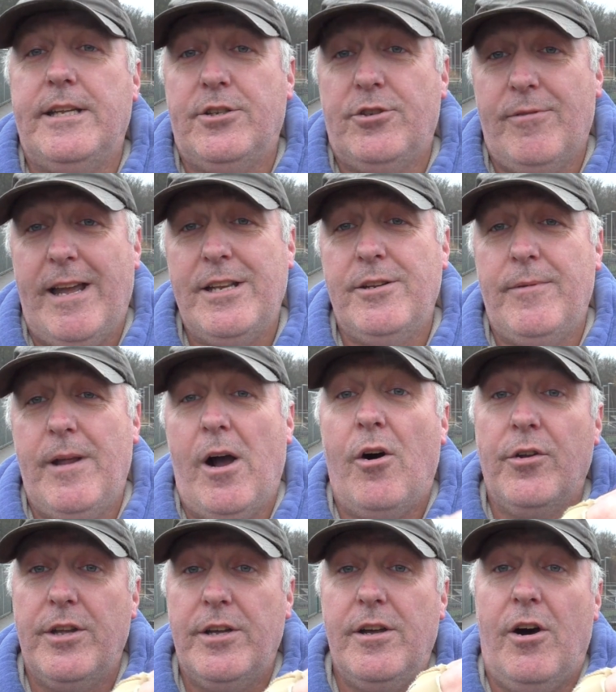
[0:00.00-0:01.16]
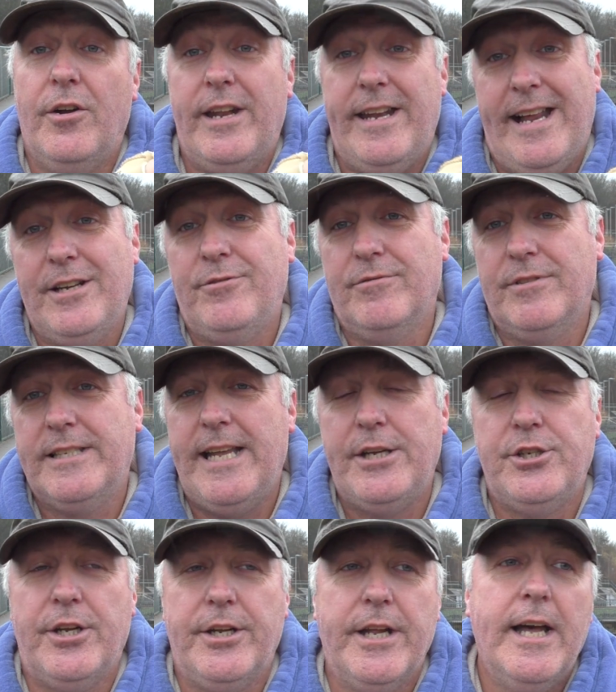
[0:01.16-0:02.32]
try and do it on an actual
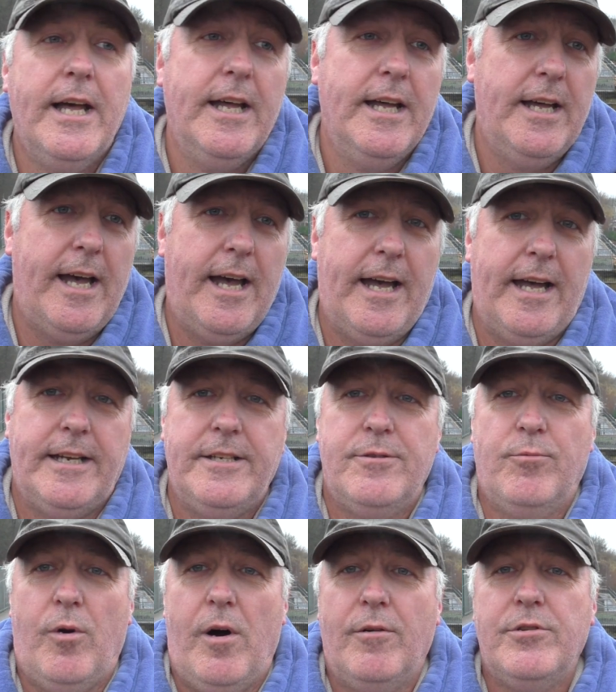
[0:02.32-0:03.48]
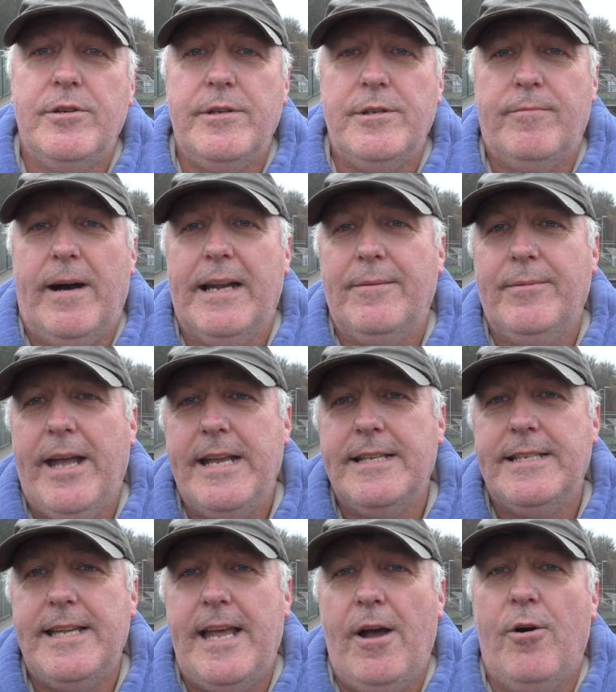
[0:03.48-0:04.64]
session. And what I'll do is, while I'm getting
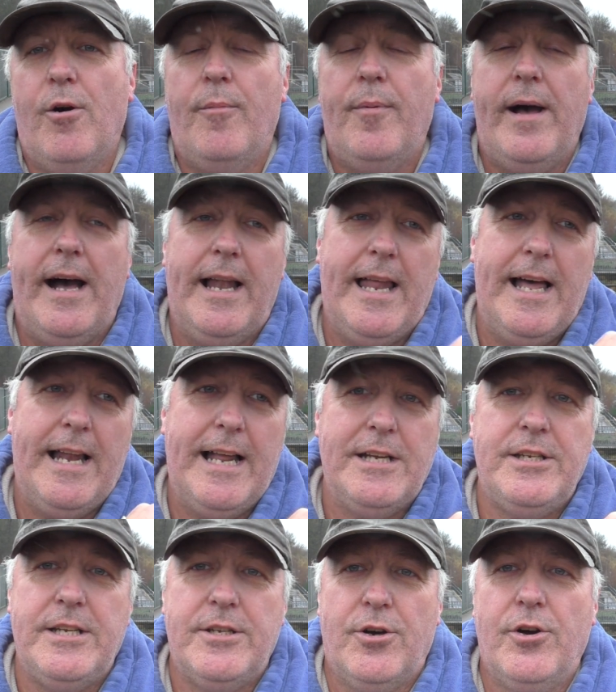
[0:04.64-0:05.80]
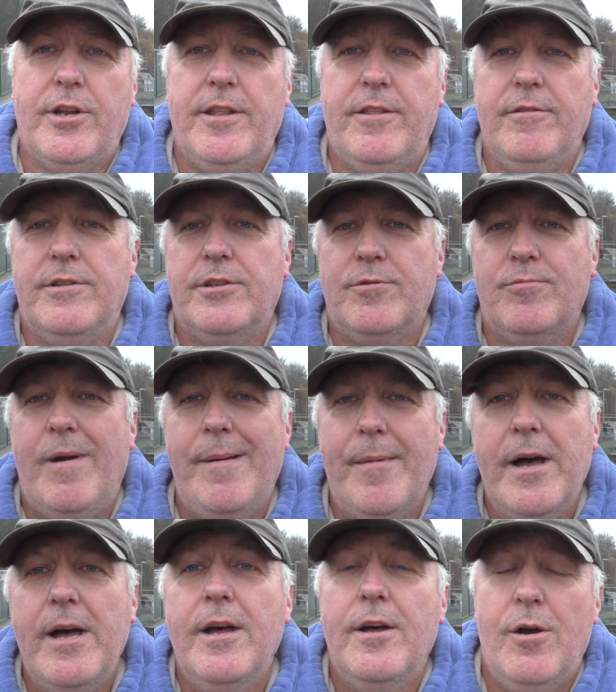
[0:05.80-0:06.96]
set up, I'll actually talk you through the
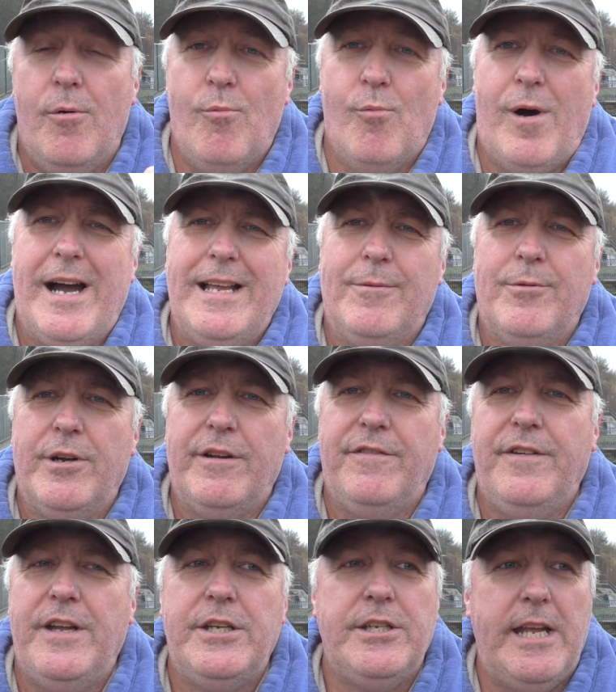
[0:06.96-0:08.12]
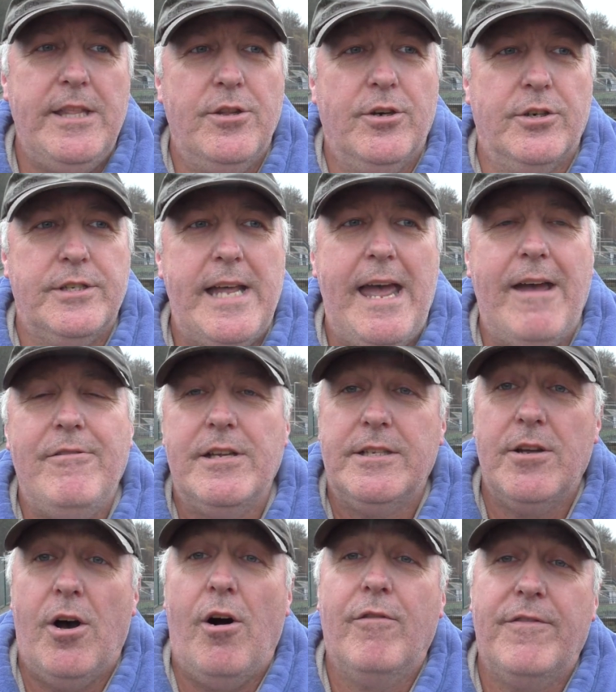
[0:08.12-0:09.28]
swim and why I'm going to fish in those
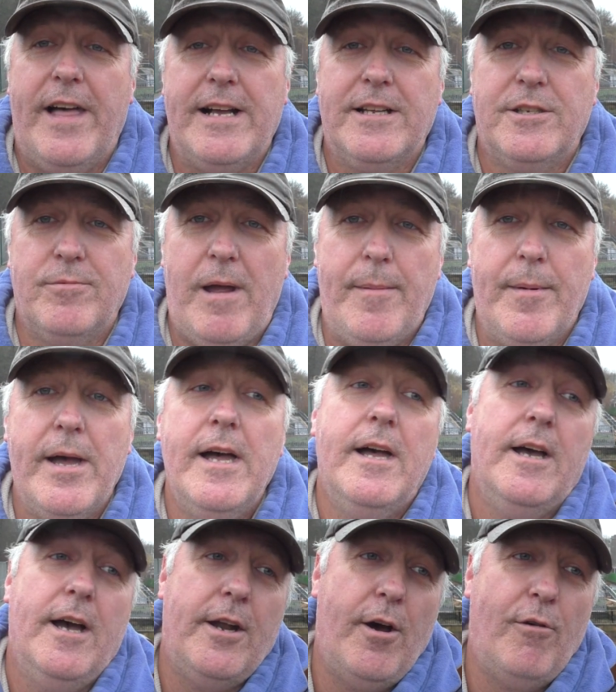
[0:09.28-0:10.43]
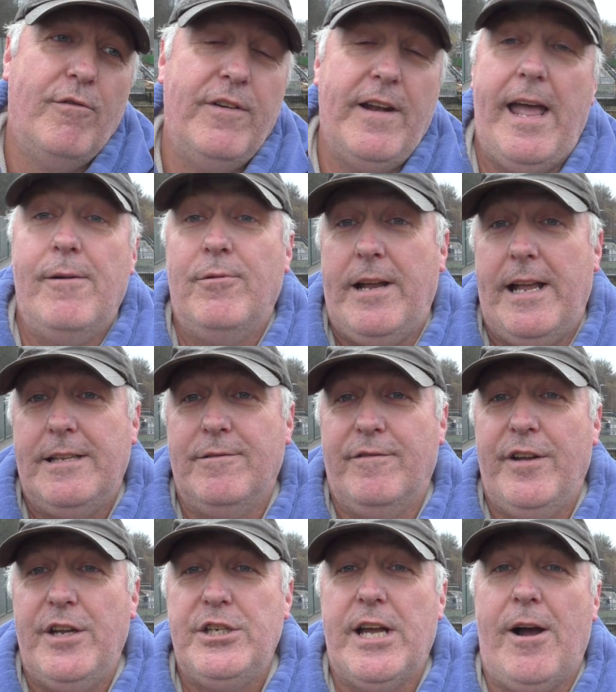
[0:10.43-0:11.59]
areas of that swim, and hopefully we'll get some
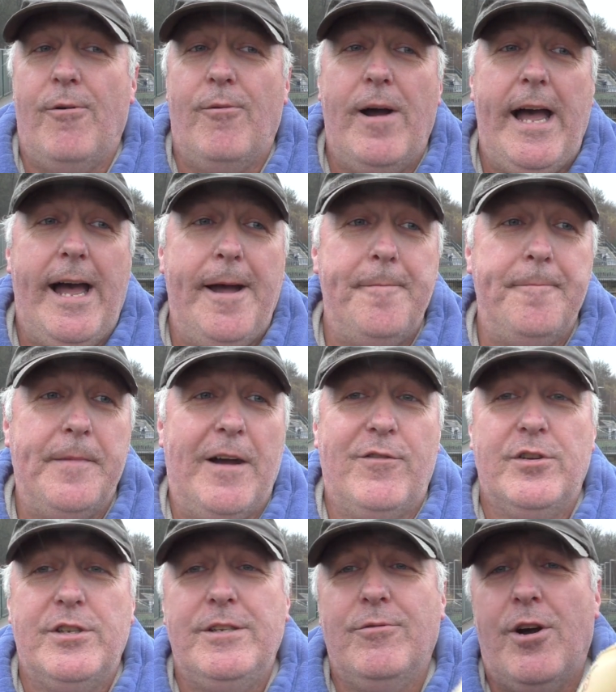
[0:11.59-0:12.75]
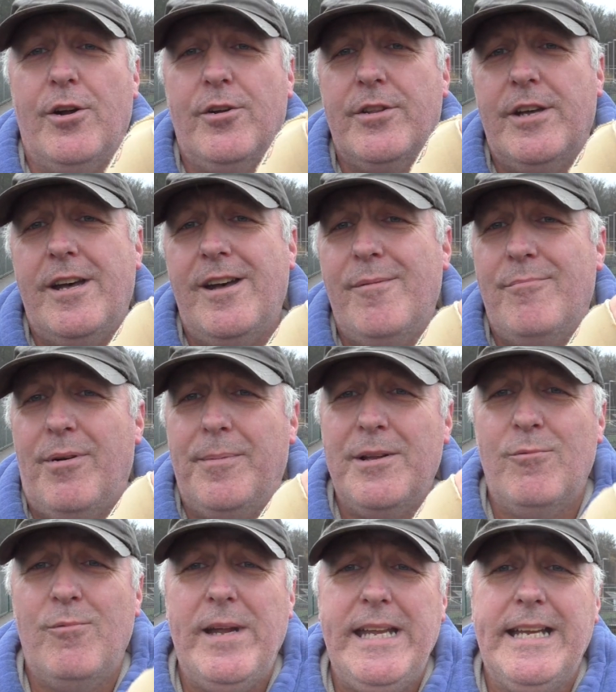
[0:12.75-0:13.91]
fish out. I've still got another probably
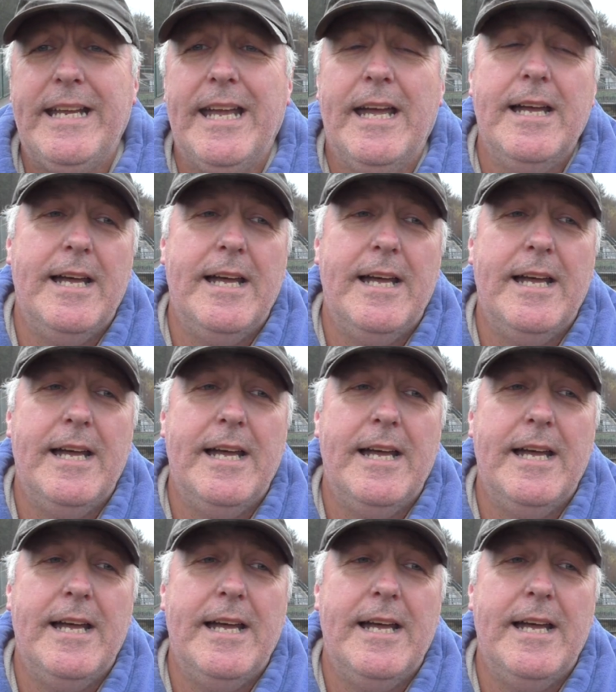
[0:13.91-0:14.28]
a week,